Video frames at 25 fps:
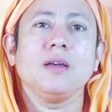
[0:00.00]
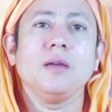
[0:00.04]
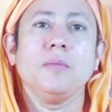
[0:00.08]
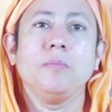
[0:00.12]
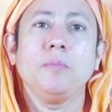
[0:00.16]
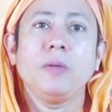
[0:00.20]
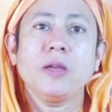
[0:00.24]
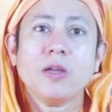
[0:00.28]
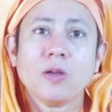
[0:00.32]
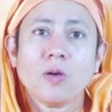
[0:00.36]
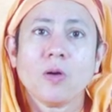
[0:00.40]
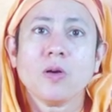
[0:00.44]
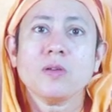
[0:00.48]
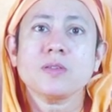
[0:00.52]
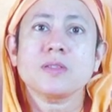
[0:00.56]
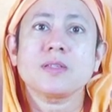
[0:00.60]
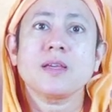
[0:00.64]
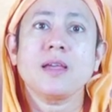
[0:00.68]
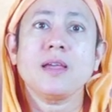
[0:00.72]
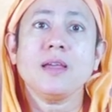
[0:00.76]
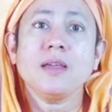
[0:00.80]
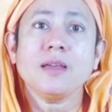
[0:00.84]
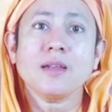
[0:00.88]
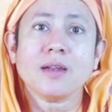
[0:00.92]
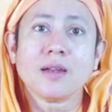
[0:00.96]
Because
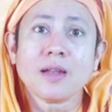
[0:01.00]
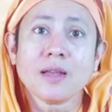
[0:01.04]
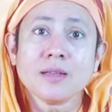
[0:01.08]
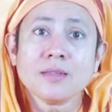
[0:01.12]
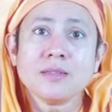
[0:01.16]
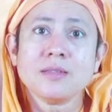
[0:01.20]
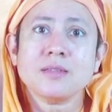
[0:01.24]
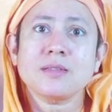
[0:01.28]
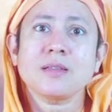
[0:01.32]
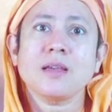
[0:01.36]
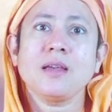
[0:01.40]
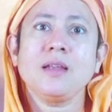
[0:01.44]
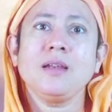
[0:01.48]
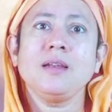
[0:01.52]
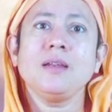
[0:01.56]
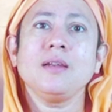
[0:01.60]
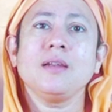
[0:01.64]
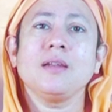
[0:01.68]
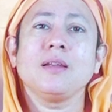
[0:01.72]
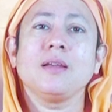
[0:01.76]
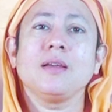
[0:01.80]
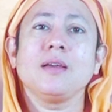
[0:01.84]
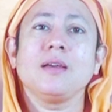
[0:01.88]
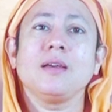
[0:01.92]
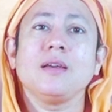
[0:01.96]
he rests in
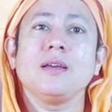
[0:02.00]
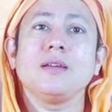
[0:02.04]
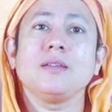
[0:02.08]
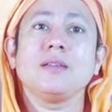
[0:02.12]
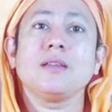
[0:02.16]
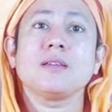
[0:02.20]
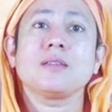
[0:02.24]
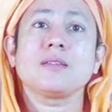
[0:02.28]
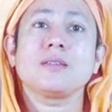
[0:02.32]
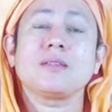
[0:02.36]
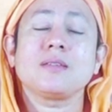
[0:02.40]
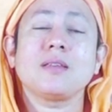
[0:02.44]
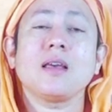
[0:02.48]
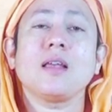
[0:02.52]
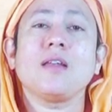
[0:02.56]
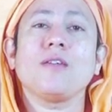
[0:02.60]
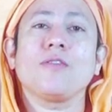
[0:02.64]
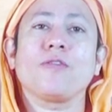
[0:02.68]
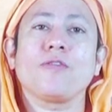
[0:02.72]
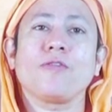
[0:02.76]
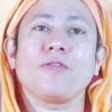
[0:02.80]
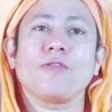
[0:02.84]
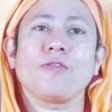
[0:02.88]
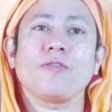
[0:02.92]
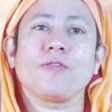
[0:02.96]
the
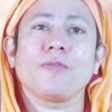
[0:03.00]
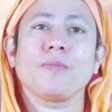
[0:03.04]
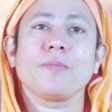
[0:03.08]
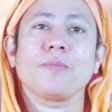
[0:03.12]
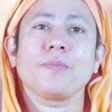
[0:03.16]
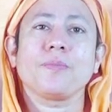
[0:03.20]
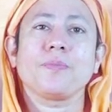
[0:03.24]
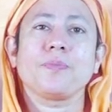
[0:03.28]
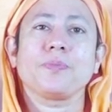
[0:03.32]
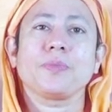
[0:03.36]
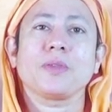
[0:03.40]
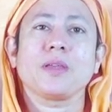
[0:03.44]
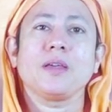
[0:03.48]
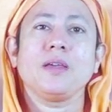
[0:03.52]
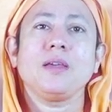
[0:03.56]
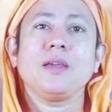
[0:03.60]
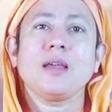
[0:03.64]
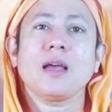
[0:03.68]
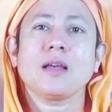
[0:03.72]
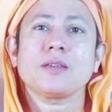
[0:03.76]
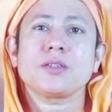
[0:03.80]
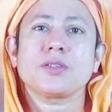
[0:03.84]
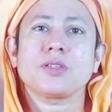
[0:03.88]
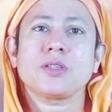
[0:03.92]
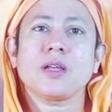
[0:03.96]
self. He
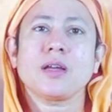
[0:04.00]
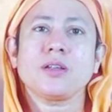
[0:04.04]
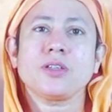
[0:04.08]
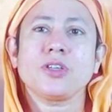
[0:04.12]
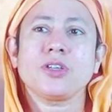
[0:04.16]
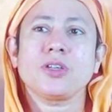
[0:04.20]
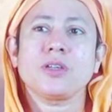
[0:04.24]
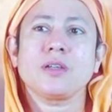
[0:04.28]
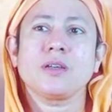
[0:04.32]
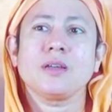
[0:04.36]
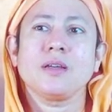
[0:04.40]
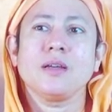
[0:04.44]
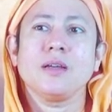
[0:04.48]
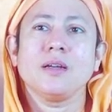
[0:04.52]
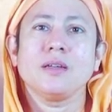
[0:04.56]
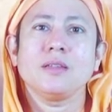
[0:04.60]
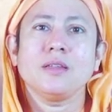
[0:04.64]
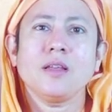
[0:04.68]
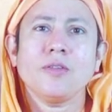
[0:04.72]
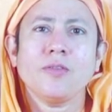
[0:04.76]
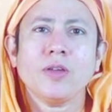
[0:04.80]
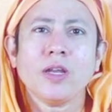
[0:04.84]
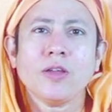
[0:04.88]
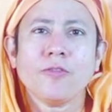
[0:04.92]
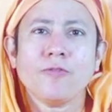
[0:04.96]
has touched
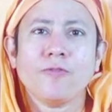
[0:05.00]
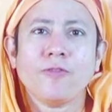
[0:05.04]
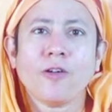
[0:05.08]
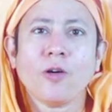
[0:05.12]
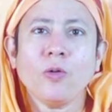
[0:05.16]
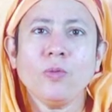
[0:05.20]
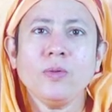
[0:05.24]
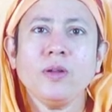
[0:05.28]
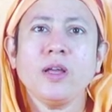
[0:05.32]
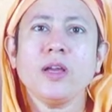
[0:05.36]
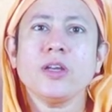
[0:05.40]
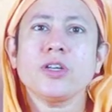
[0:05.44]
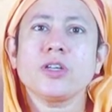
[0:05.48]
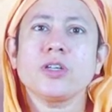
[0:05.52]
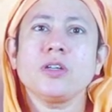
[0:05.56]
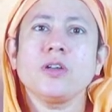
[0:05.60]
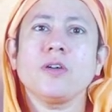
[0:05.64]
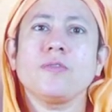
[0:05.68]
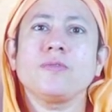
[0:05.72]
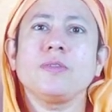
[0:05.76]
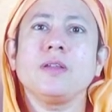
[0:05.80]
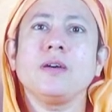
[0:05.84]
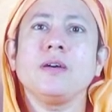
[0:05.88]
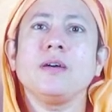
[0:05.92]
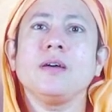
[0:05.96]
the very foundation
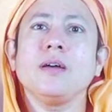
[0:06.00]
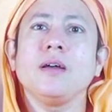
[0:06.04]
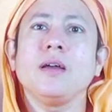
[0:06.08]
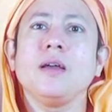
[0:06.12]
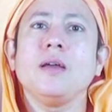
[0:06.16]
of the